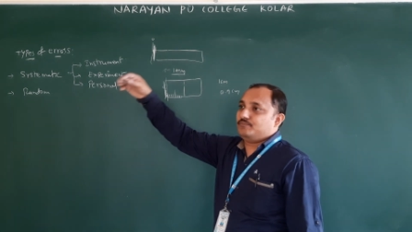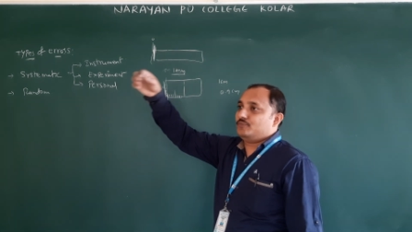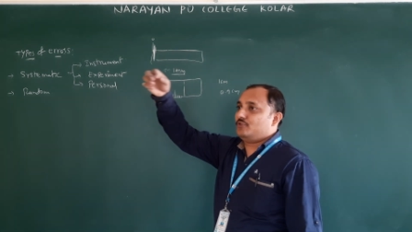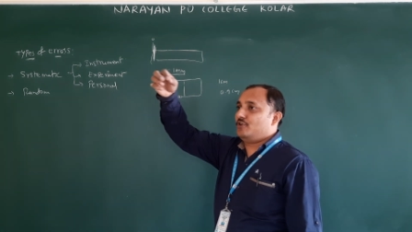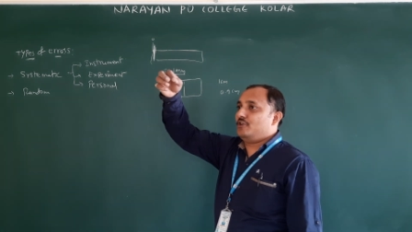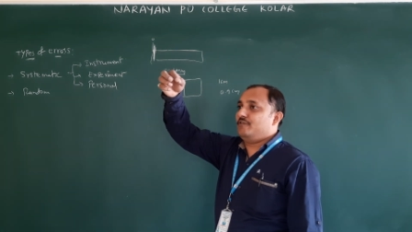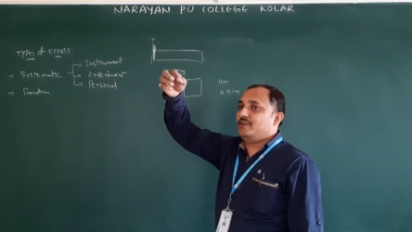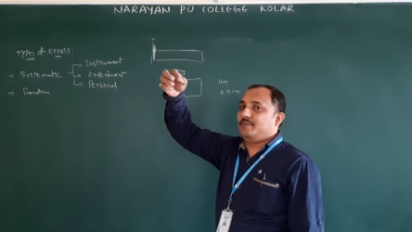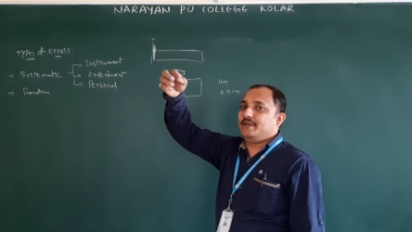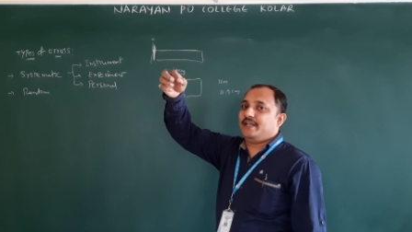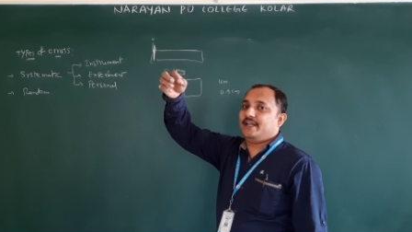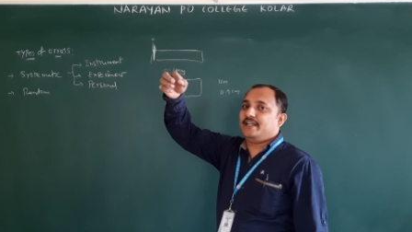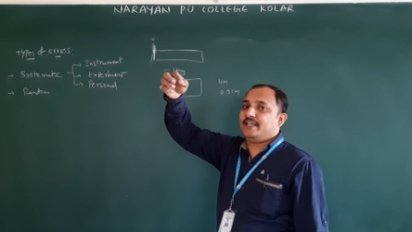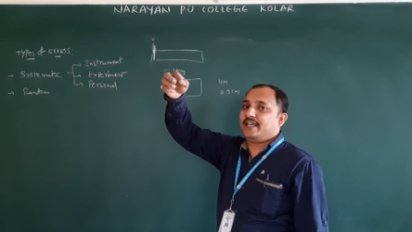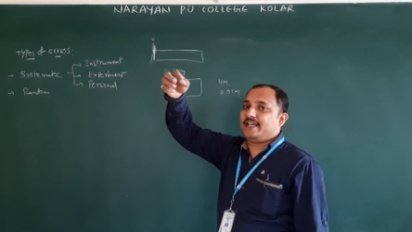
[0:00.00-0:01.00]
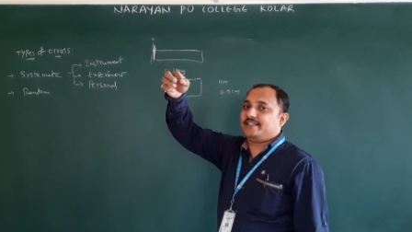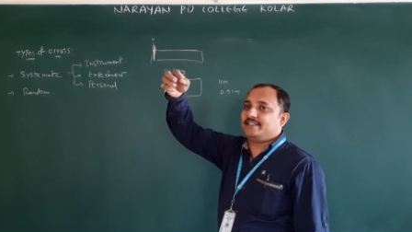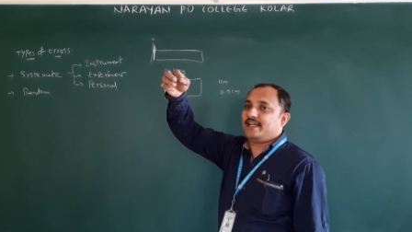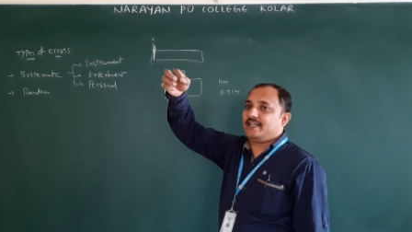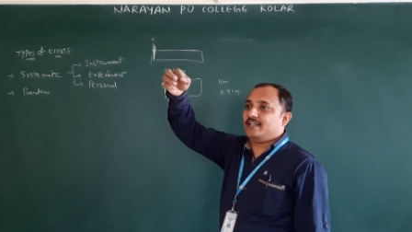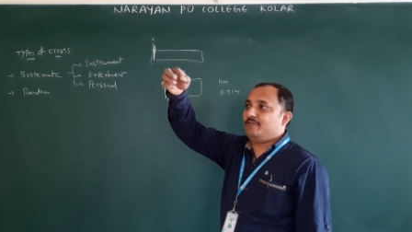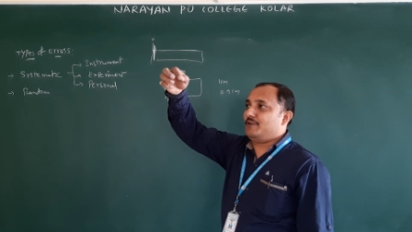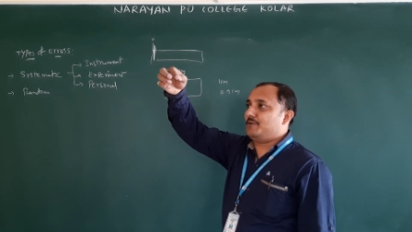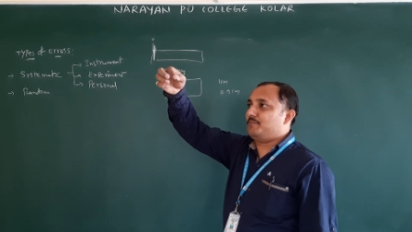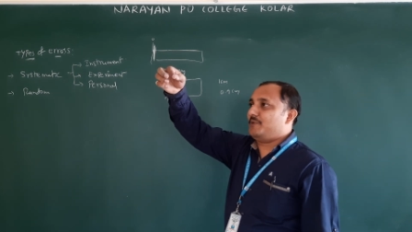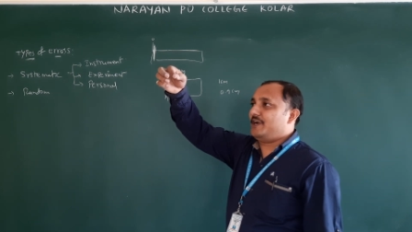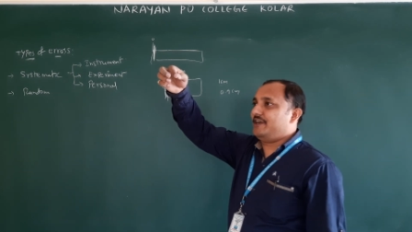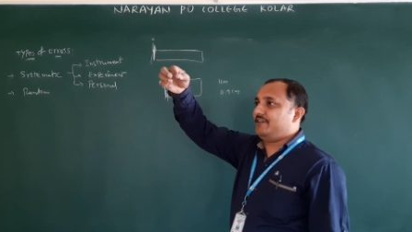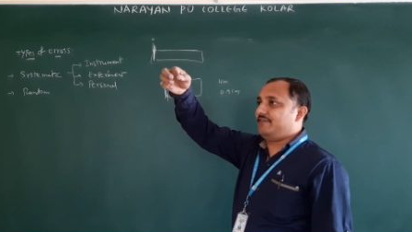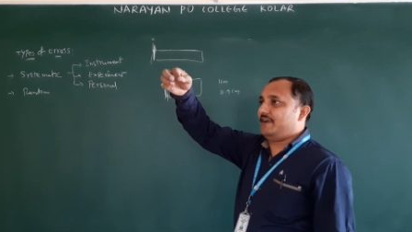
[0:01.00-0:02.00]
So you will be getting exactly
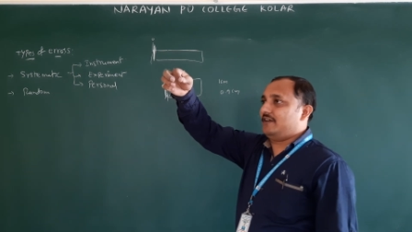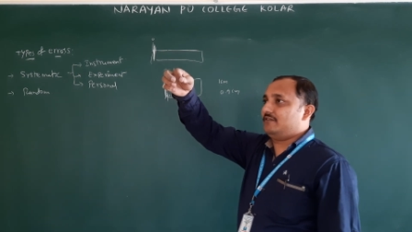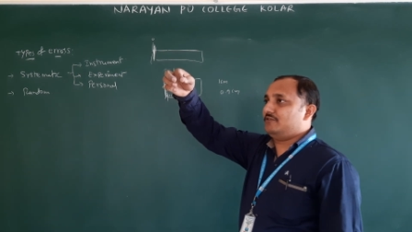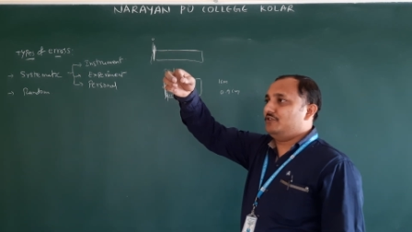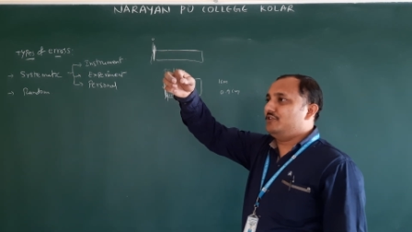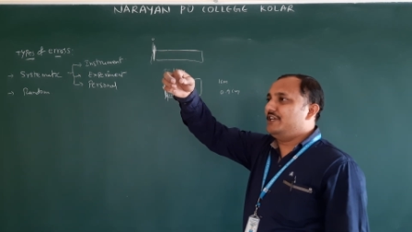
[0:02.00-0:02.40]
1.5.